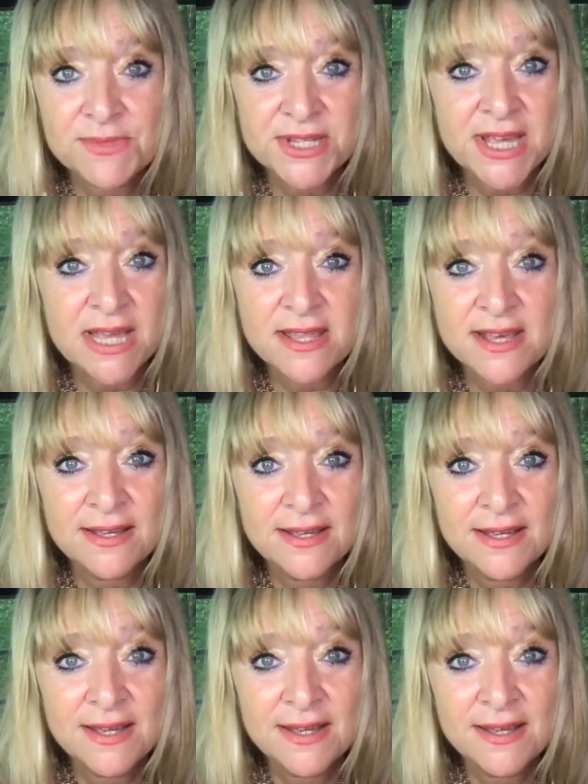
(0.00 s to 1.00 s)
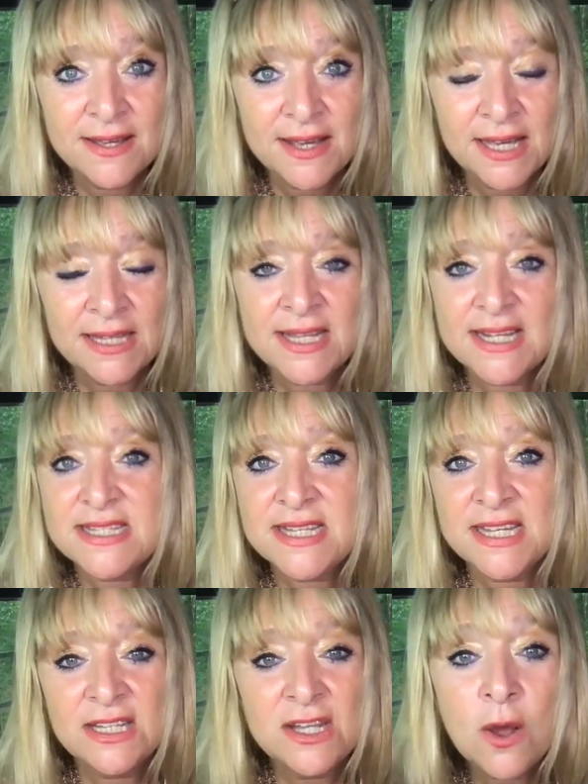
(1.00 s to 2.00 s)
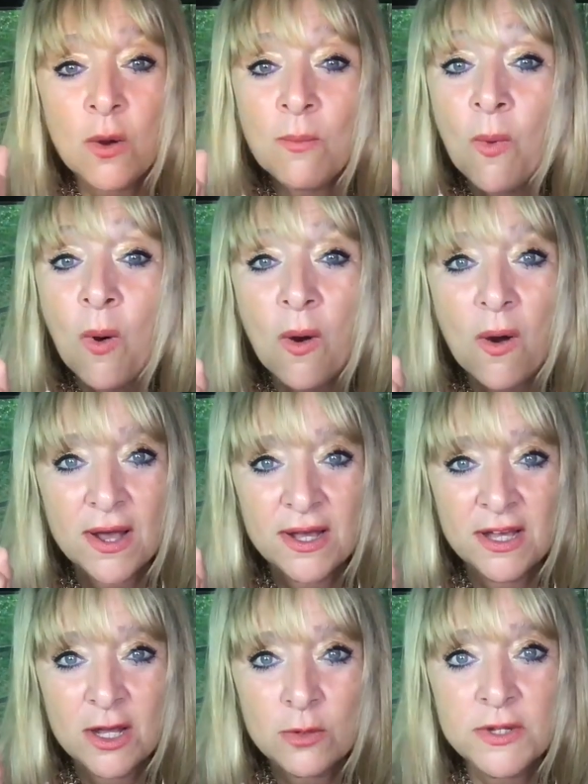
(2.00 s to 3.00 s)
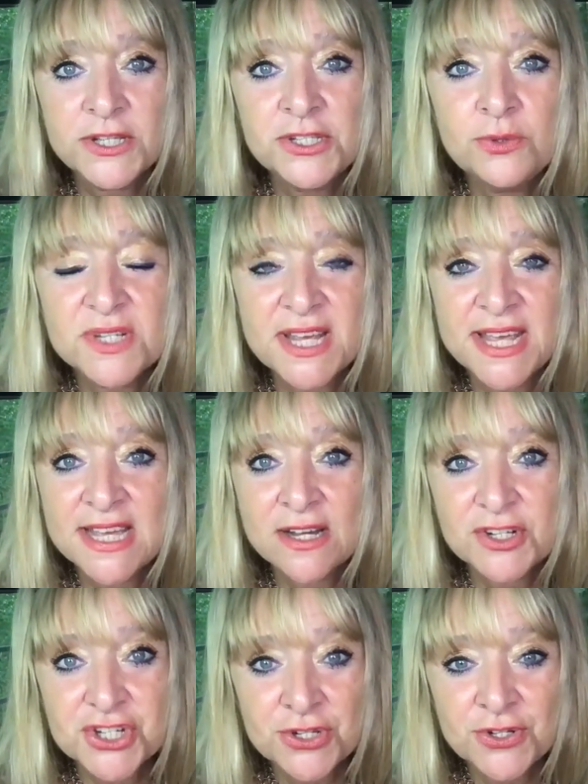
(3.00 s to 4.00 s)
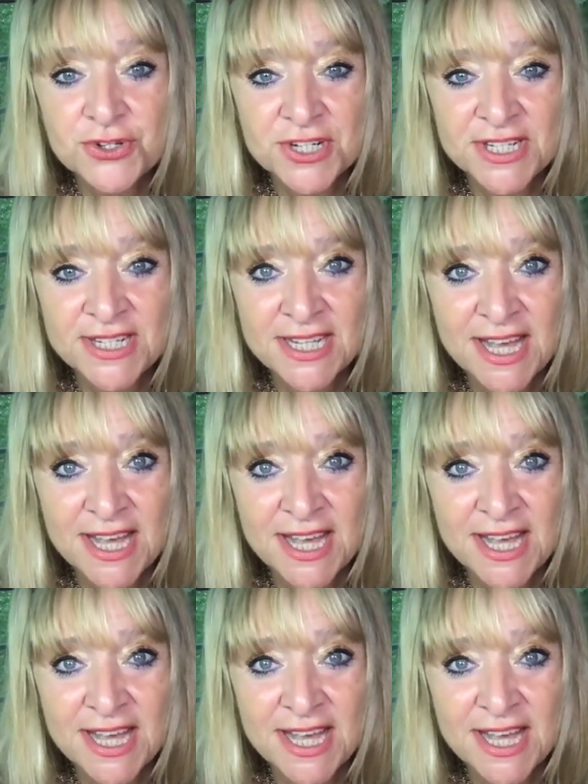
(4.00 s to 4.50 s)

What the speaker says: together and they said, no more will you take our children.